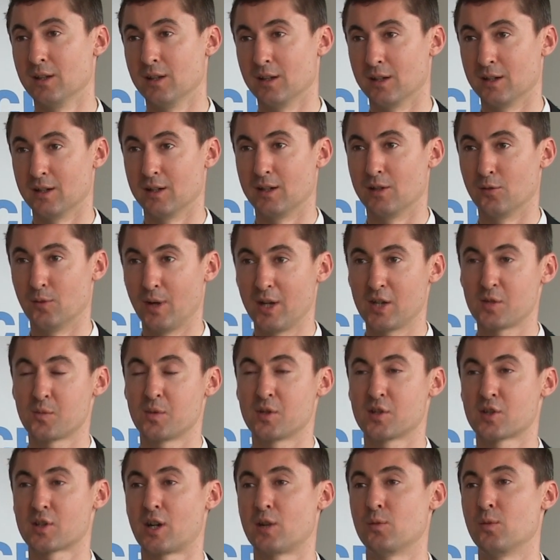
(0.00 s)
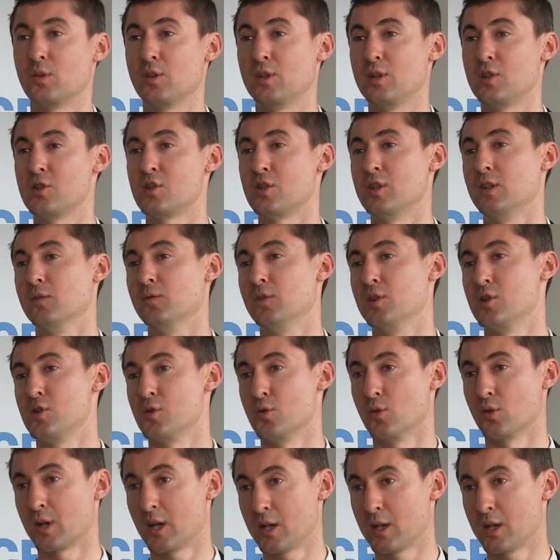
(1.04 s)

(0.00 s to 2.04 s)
the arrangements are with each individual